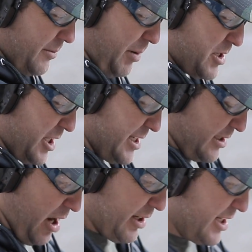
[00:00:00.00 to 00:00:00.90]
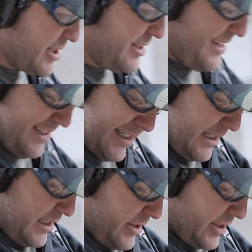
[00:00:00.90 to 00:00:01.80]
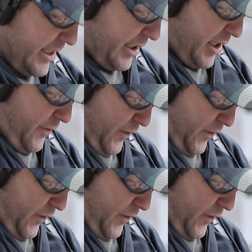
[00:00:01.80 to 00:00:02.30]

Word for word: a bunch of these targets, just get a good